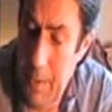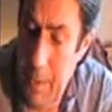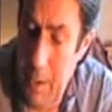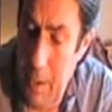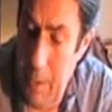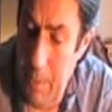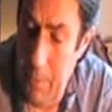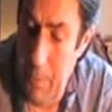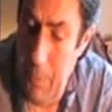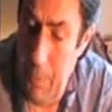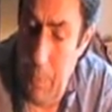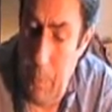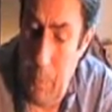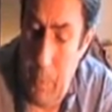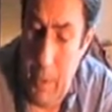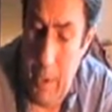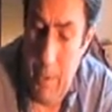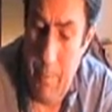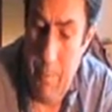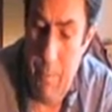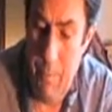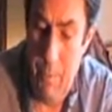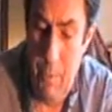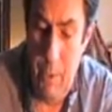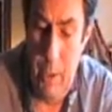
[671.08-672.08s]
Now, we
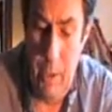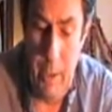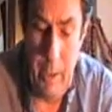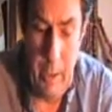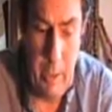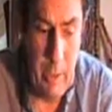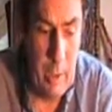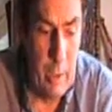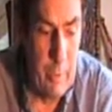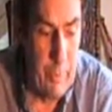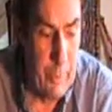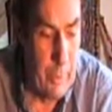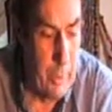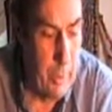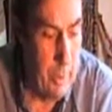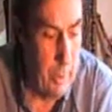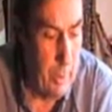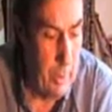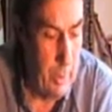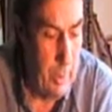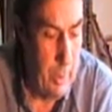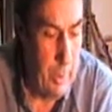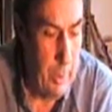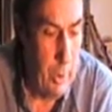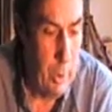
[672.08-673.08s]
haven't really covered
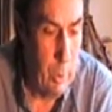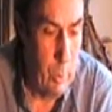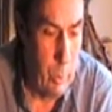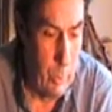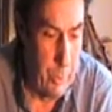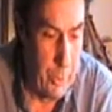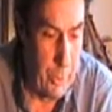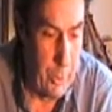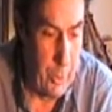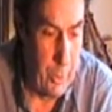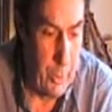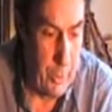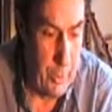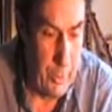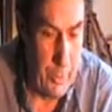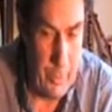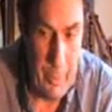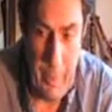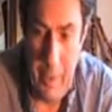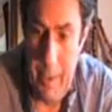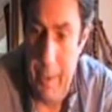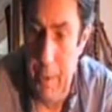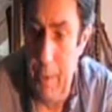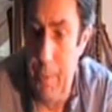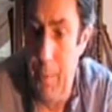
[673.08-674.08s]

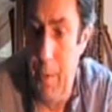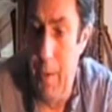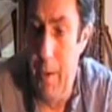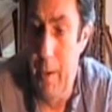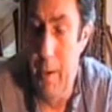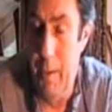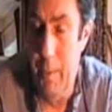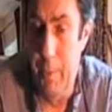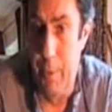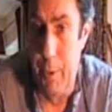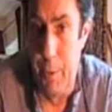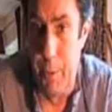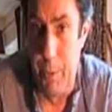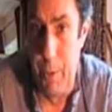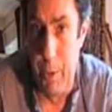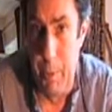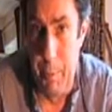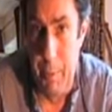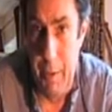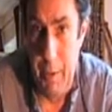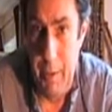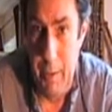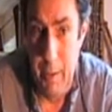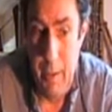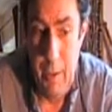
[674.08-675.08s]
quantities, and it's very difficult to
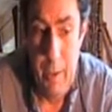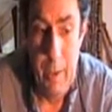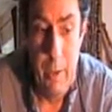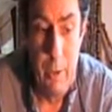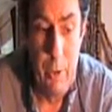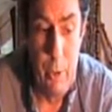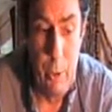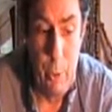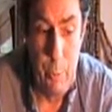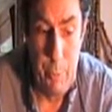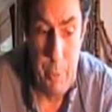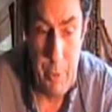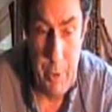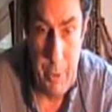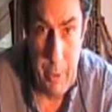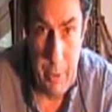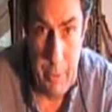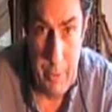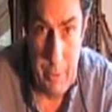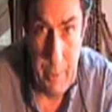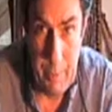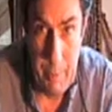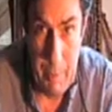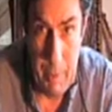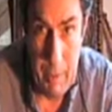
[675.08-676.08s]
be too
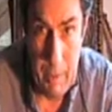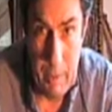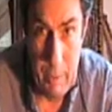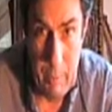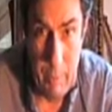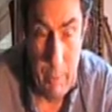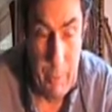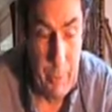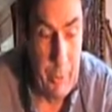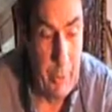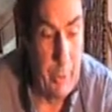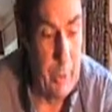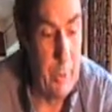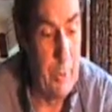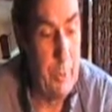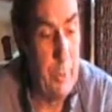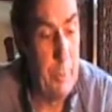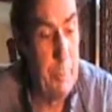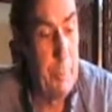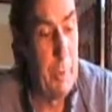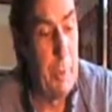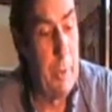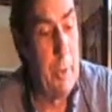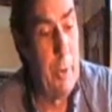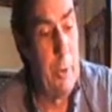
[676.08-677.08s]
precise about
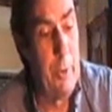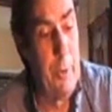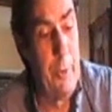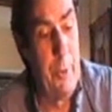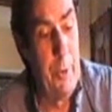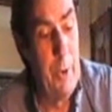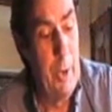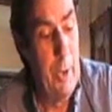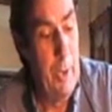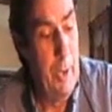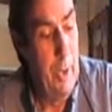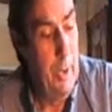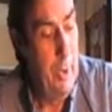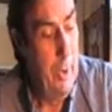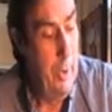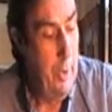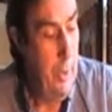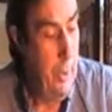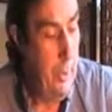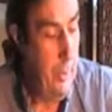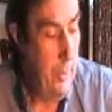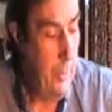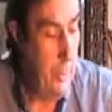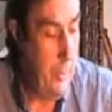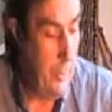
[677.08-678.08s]
quantities because
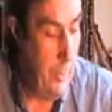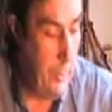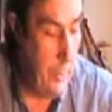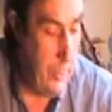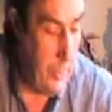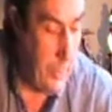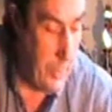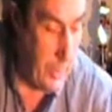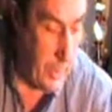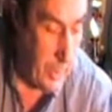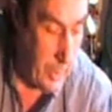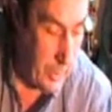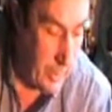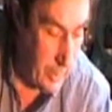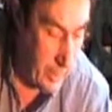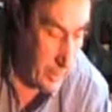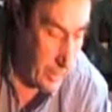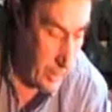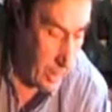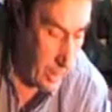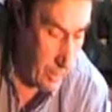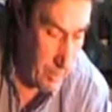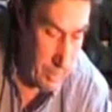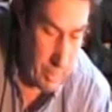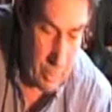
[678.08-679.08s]
the
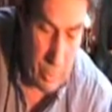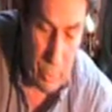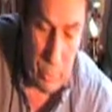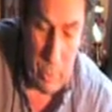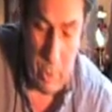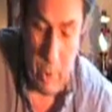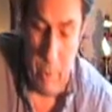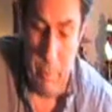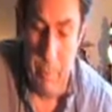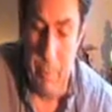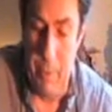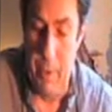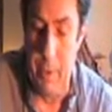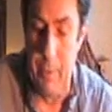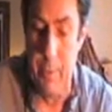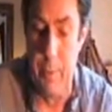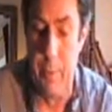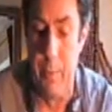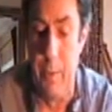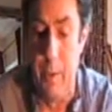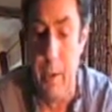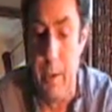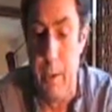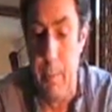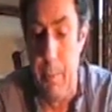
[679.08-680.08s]
chemical compounds
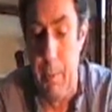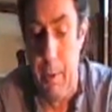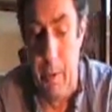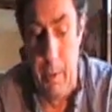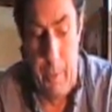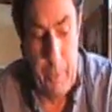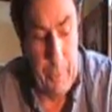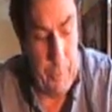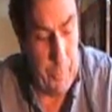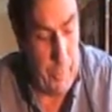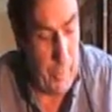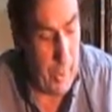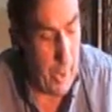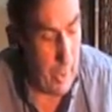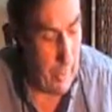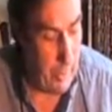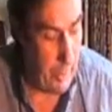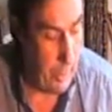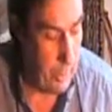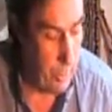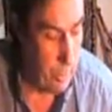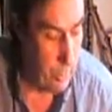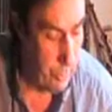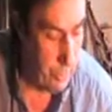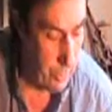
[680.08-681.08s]
of these plants
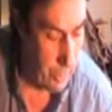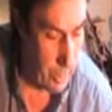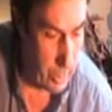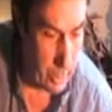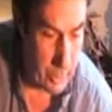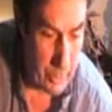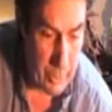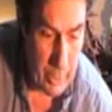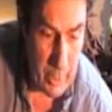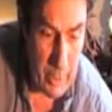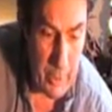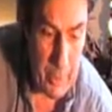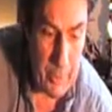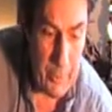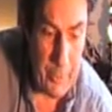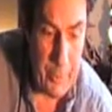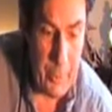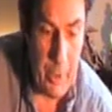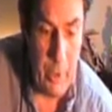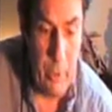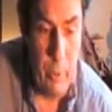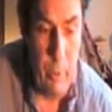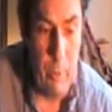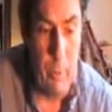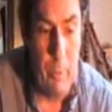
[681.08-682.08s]
vary an awful lot.
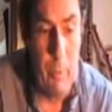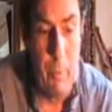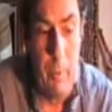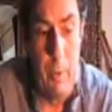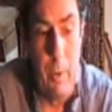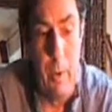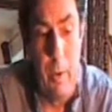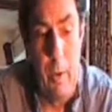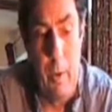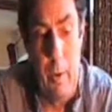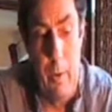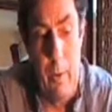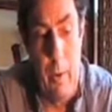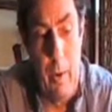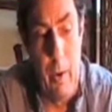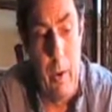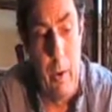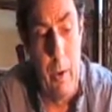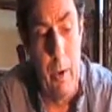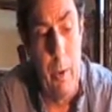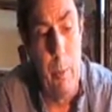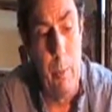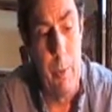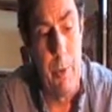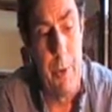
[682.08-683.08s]
So
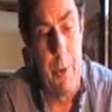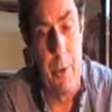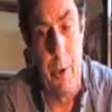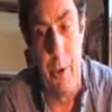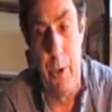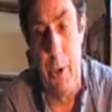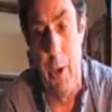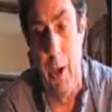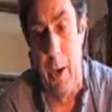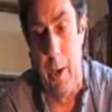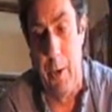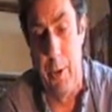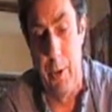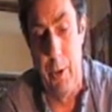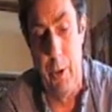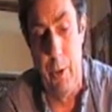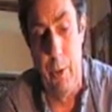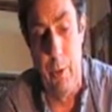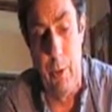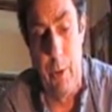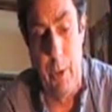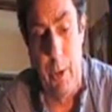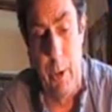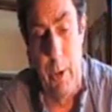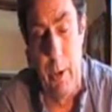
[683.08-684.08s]
I would suggest
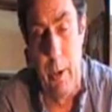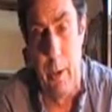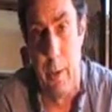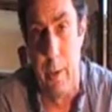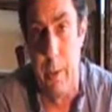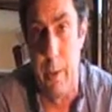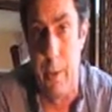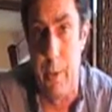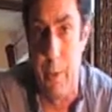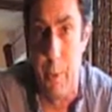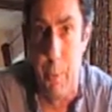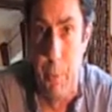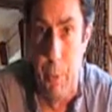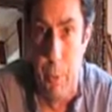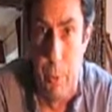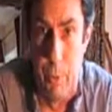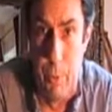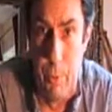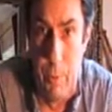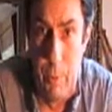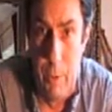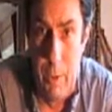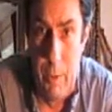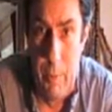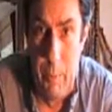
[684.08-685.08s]
you start
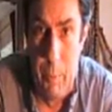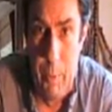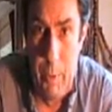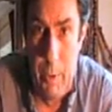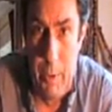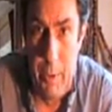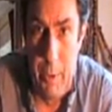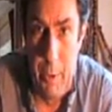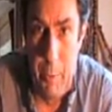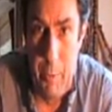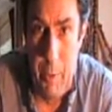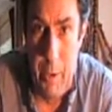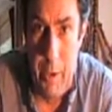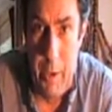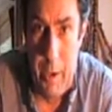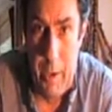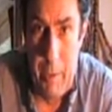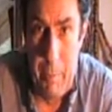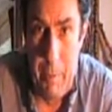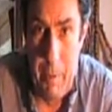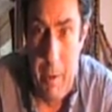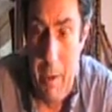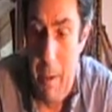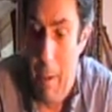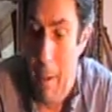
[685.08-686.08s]
small and work your way
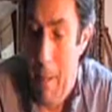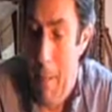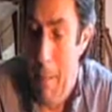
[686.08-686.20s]
up.